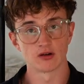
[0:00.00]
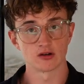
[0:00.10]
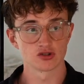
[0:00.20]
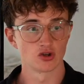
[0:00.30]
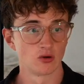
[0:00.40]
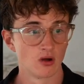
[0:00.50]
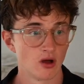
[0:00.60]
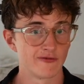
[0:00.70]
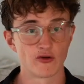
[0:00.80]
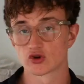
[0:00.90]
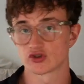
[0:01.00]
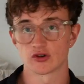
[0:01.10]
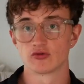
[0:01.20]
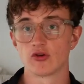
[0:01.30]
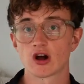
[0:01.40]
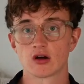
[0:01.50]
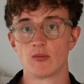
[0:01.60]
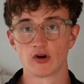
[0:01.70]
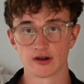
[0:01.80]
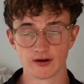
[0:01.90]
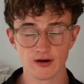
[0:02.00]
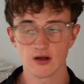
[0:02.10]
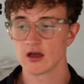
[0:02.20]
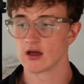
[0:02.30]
also focus on rock more here,